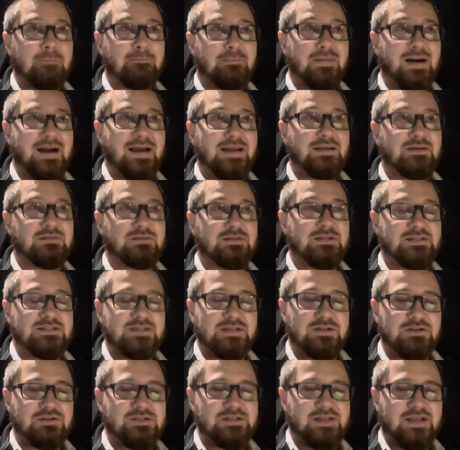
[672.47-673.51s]
mindless
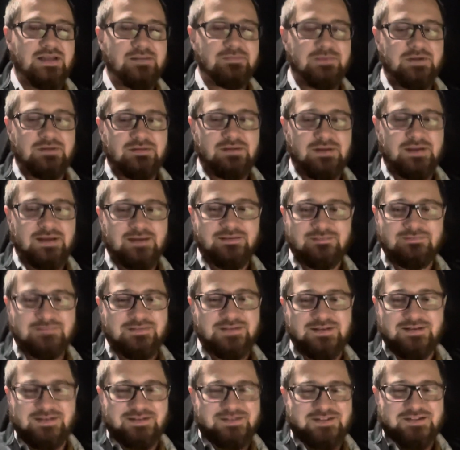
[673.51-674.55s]
entertainment
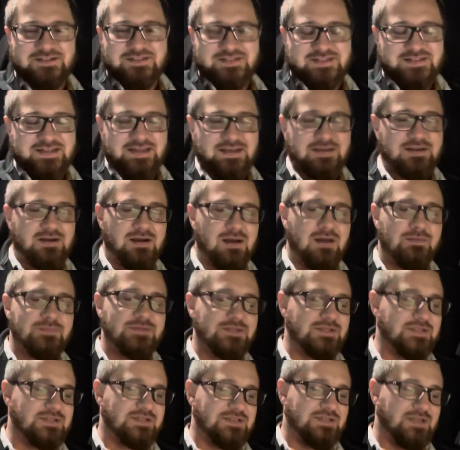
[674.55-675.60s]
like just sitcoms
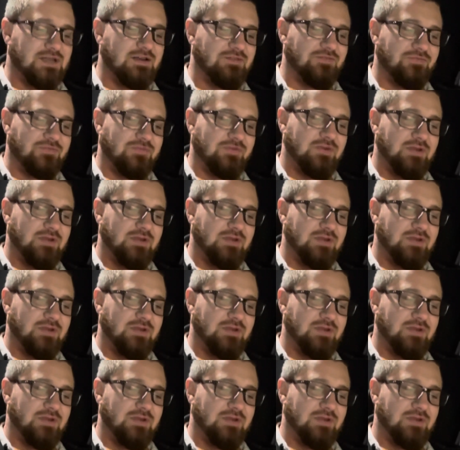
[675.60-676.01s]
and stuff.